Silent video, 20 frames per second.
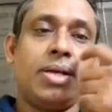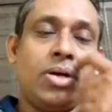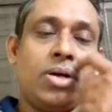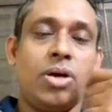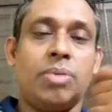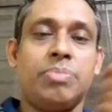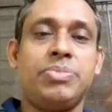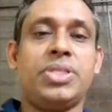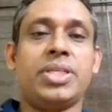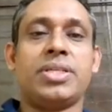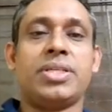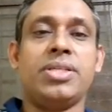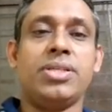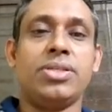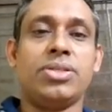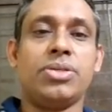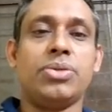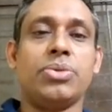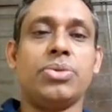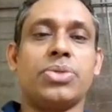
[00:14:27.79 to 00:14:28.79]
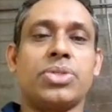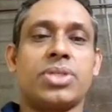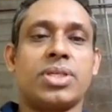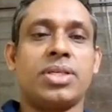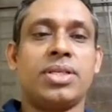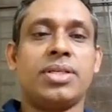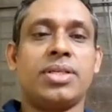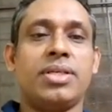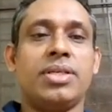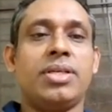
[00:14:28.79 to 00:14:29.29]
object is used,
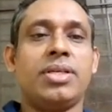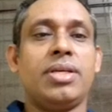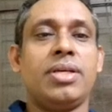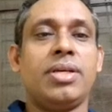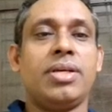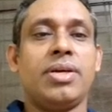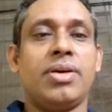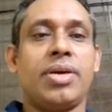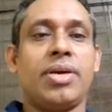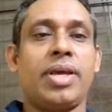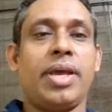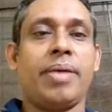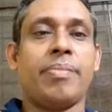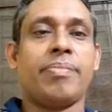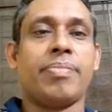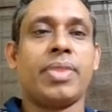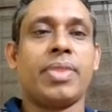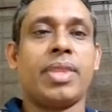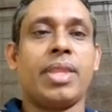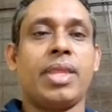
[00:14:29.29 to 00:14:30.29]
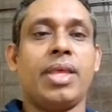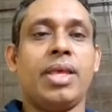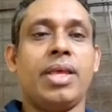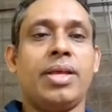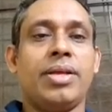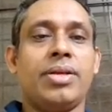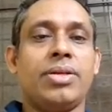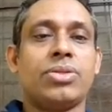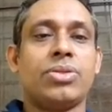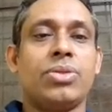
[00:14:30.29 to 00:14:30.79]
okay.
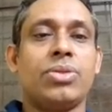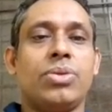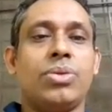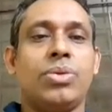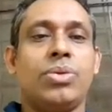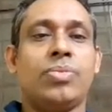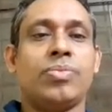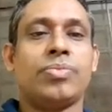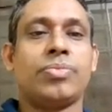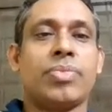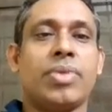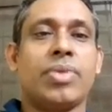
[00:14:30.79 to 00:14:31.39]
So